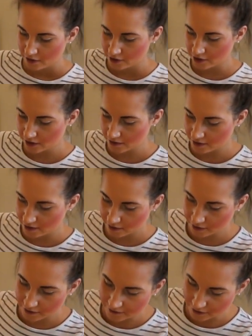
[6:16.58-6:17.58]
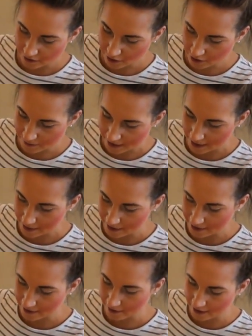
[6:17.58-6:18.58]
just to go over the top and the
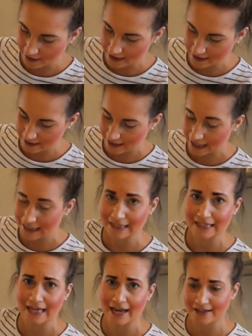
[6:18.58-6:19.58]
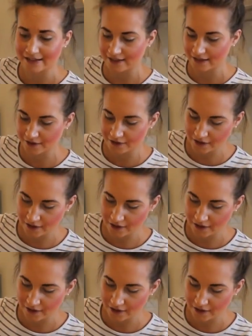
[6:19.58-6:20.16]
sides and to get a